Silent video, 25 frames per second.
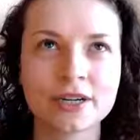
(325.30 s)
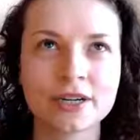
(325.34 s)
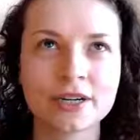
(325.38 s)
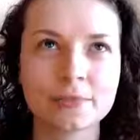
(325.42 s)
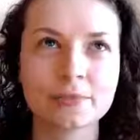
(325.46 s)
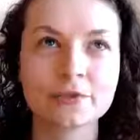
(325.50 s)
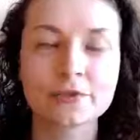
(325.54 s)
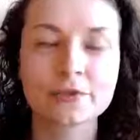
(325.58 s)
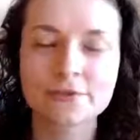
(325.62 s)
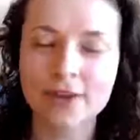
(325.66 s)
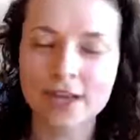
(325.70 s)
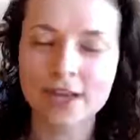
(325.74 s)

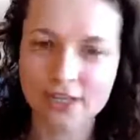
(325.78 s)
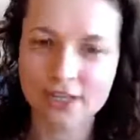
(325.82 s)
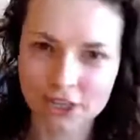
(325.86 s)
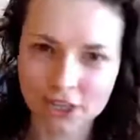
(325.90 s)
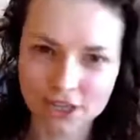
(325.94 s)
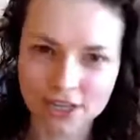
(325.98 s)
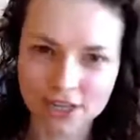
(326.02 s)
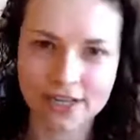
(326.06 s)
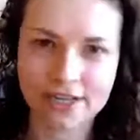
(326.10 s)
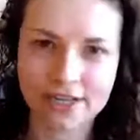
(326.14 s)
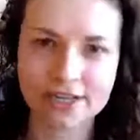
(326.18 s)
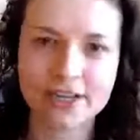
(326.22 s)

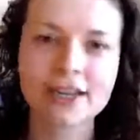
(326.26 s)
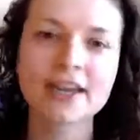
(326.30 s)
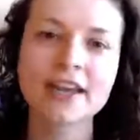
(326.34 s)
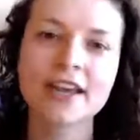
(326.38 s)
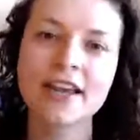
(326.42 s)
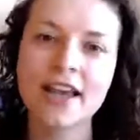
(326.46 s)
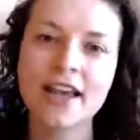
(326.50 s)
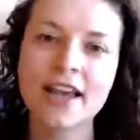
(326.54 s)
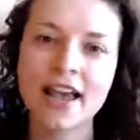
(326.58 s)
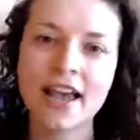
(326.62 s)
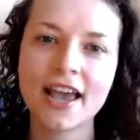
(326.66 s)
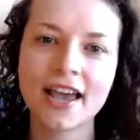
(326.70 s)
prevention
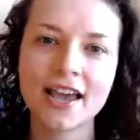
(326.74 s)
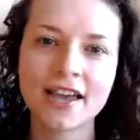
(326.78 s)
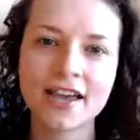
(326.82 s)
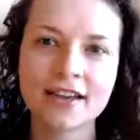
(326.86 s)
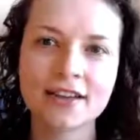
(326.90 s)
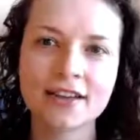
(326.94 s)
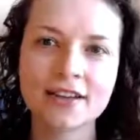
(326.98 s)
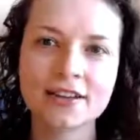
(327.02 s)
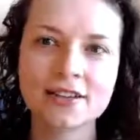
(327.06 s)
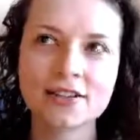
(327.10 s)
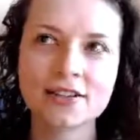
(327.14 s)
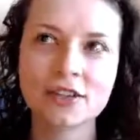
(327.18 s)

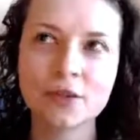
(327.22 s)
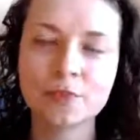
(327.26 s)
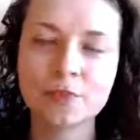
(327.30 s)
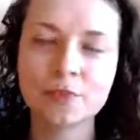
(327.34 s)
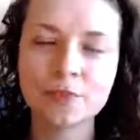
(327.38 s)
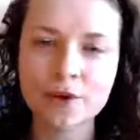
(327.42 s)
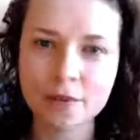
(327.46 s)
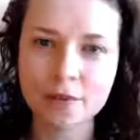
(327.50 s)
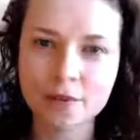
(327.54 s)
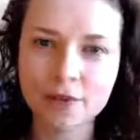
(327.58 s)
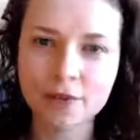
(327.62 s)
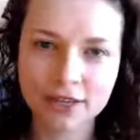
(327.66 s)
and the
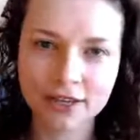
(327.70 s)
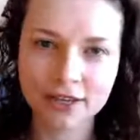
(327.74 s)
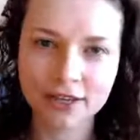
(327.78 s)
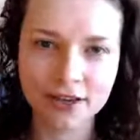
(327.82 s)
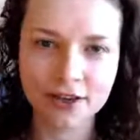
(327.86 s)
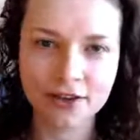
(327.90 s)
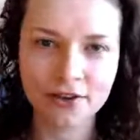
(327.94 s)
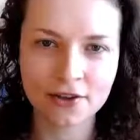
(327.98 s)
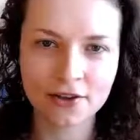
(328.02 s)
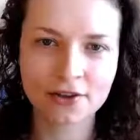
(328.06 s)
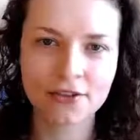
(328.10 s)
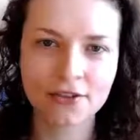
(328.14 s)
public
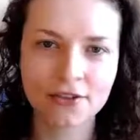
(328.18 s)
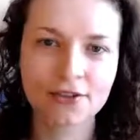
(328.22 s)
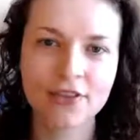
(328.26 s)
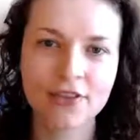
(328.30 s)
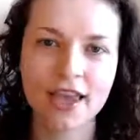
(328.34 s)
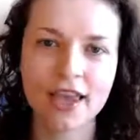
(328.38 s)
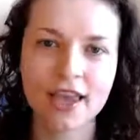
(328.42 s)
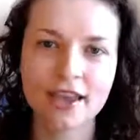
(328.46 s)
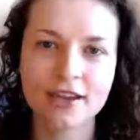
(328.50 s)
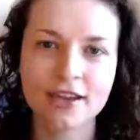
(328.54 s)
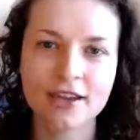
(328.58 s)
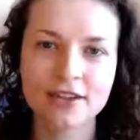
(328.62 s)
health
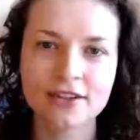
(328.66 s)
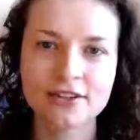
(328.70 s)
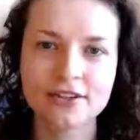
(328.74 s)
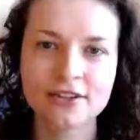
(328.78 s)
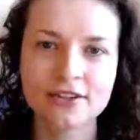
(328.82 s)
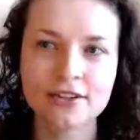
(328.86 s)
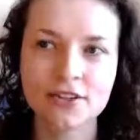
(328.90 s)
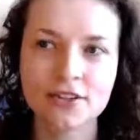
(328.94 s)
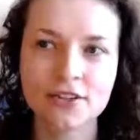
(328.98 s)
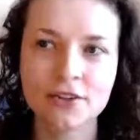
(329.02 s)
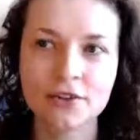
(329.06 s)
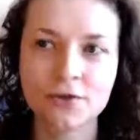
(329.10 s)

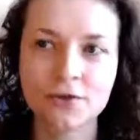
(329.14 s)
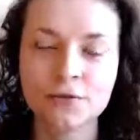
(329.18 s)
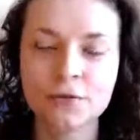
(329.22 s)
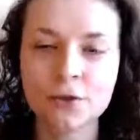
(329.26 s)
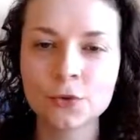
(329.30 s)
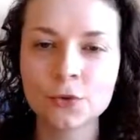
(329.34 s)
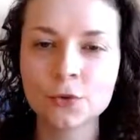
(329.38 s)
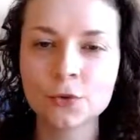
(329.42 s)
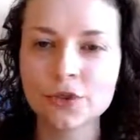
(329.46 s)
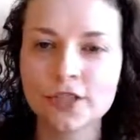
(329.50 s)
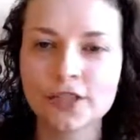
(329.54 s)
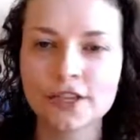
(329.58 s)
and
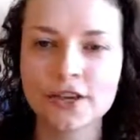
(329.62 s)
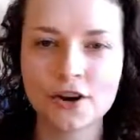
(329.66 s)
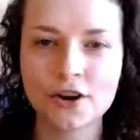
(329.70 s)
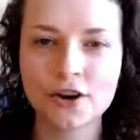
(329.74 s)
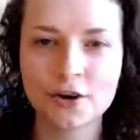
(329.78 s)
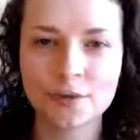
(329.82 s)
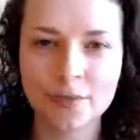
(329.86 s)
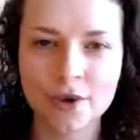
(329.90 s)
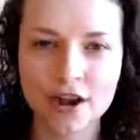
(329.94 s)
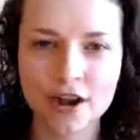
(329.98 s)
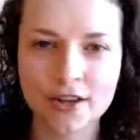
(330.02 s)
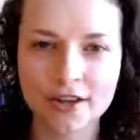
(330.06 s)
fueling
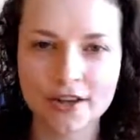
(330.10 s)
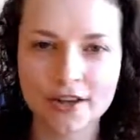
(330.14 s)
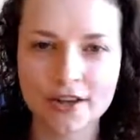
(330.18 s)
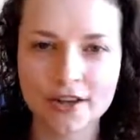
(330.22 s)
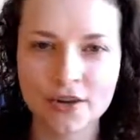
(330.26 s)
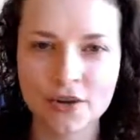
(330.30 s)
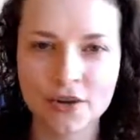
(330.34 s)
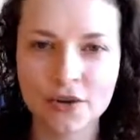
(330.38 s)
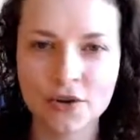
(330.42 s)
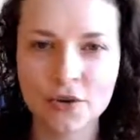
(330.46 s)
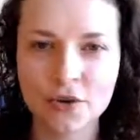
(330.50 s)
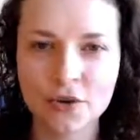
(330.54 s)
our
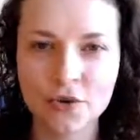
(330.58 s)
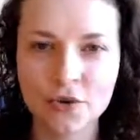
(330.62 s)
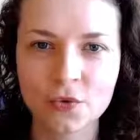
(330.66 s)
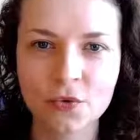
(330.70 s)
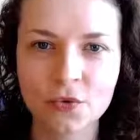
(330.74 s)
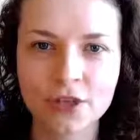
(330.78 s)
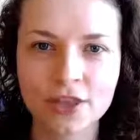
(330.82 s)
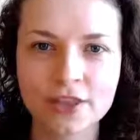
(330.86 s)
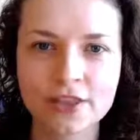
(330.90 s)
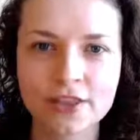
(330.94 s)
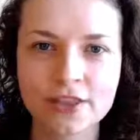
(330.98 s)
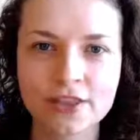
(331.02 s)
body
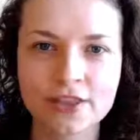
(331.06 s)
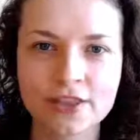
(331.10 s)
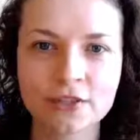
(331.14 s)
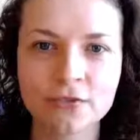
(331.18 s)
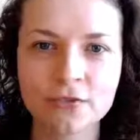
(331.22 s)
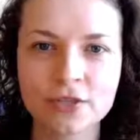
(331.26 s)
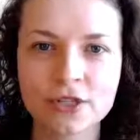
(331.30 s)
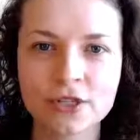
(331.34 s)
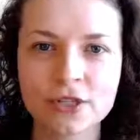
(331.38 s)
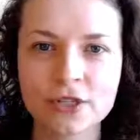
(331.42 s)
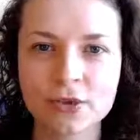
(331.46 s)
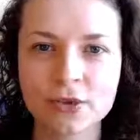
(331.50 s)
with the
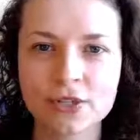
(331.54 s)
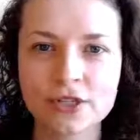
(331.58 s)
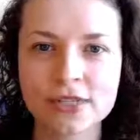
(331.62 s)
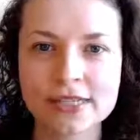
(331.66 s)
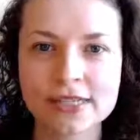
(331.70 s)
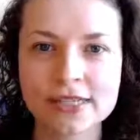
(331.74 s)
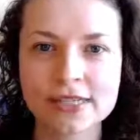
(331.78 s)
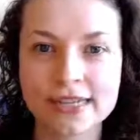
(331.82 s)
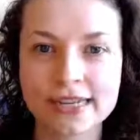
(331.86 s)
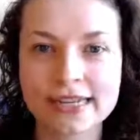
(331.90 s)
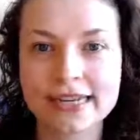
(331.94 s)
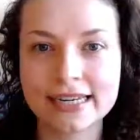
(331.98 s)

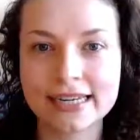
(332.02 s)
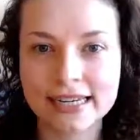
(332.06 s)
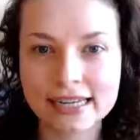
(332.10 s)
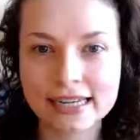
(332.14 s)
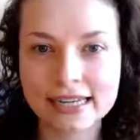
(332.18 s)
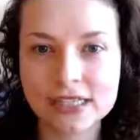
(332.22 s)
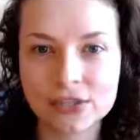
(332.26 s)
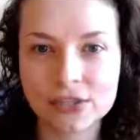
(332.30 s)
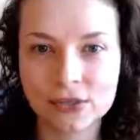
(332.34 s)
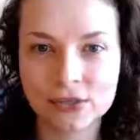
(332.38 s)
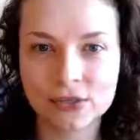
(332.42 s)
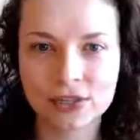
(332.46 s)
resources that it
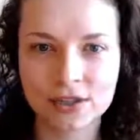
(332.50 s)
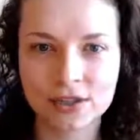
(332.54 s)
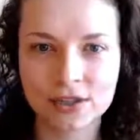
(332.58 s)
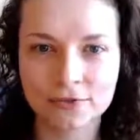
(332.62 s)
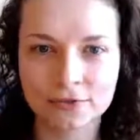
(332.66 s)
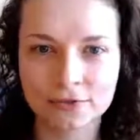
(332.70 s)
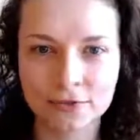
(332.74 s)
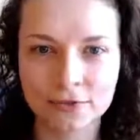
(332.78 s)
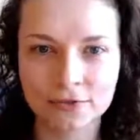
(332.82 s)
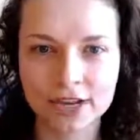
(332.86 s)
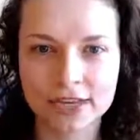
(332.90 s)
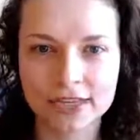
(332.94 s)
needs to
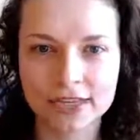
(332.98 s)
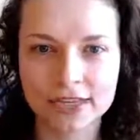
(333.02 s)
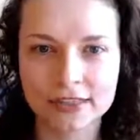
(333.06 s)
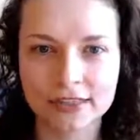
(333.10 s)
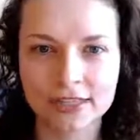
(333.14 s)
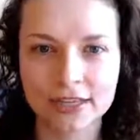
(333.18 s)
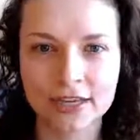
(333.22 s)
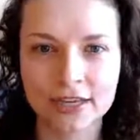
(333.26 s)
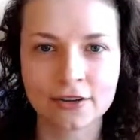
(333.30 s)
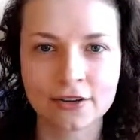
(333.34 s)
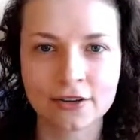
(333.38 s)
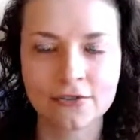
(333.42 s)

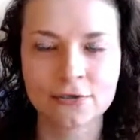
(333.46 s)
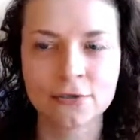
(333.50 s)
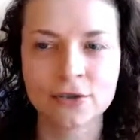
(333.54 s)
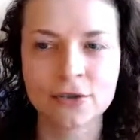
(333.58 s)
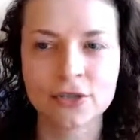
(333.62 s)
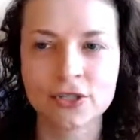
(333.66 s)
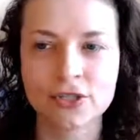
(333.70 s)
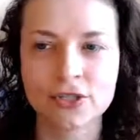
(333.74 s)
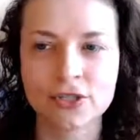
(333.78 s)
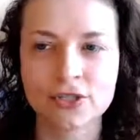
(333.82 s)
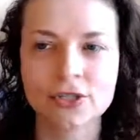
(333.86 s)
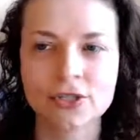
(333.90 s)
self-regulate
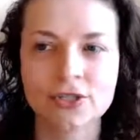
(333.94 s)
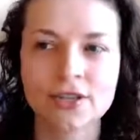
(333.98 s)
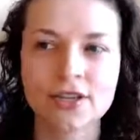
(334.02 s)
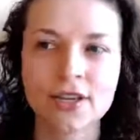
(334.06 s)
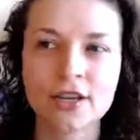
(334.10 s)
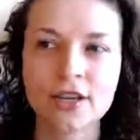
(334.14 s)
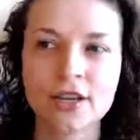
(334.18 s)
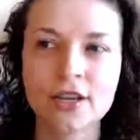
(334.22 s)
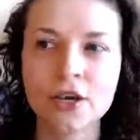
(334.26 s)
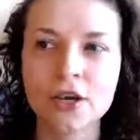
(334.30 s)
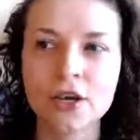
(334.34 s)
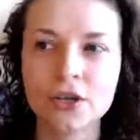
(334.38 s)
versus,
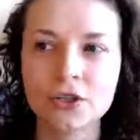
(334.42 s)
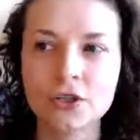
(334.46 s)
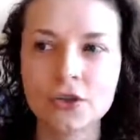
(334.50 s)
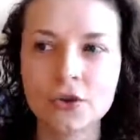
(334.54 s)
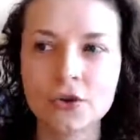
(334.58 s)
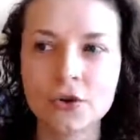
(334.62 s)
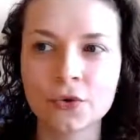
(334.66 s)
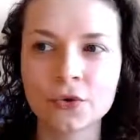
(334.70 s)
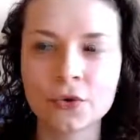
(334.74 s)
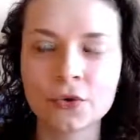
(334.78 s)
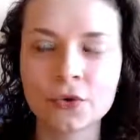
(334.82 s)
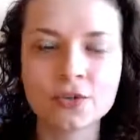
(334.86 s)

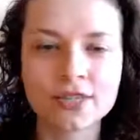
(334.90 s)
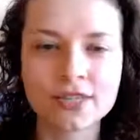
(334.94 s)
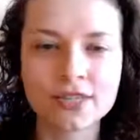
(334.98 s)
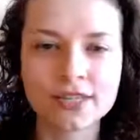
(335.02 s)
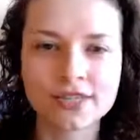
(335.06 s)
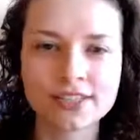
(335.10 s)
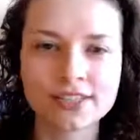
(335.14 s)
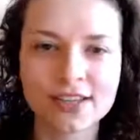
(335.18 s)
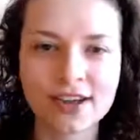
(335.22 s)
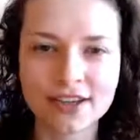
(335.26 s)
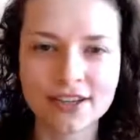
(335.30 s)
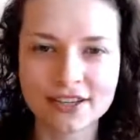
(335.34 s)
using
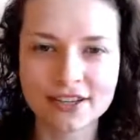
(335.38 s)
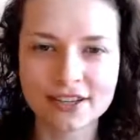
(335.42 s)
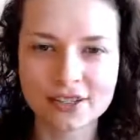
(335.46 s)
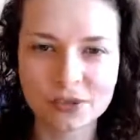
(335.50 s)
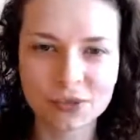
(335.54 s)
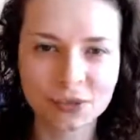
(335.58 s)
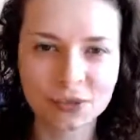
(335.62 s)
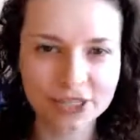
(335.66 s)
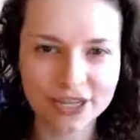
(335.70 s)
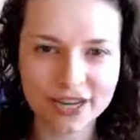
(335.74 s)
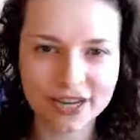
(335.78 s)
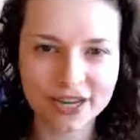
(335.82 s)
science,
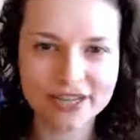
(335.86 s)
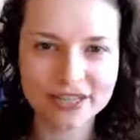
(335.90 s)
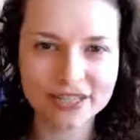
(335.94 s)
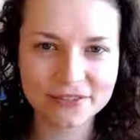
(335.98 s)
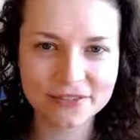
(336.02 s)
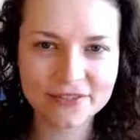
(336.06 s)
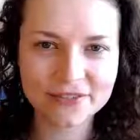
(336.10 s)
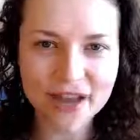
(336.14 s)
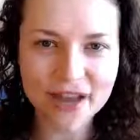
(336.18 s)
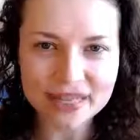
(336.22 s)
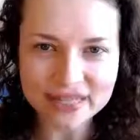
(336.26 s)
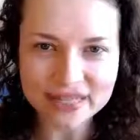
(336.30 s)
which again is
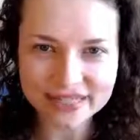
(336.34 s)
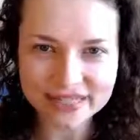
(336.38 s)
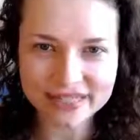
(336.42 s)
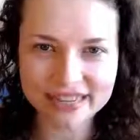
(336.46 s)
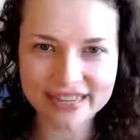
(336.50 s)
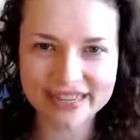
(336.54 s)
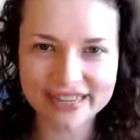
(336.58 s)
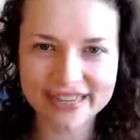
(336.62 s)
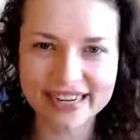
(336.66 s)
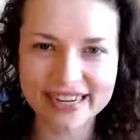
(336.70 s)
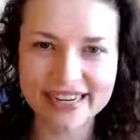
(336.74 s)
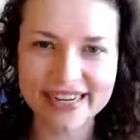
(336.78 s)

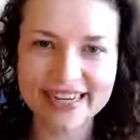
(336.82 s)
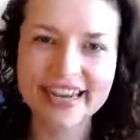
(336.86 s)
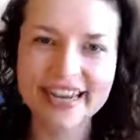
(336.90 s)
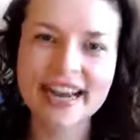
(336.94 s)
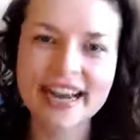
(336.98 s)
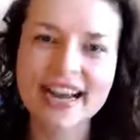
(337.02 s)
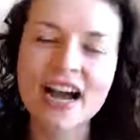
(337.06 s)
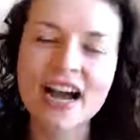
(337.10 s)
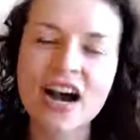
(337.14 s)
fascinating.